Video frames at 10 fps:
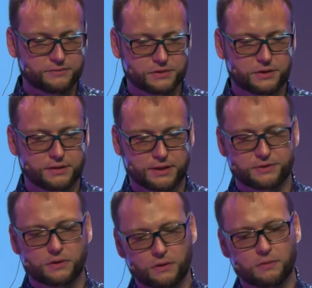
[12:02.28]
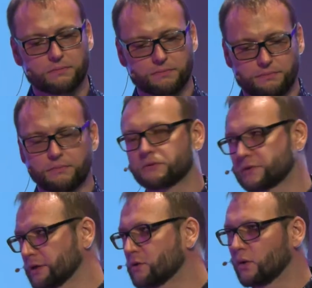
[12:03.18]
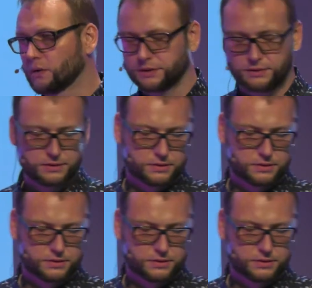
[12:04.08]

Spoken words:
obviously that's all mostly quality,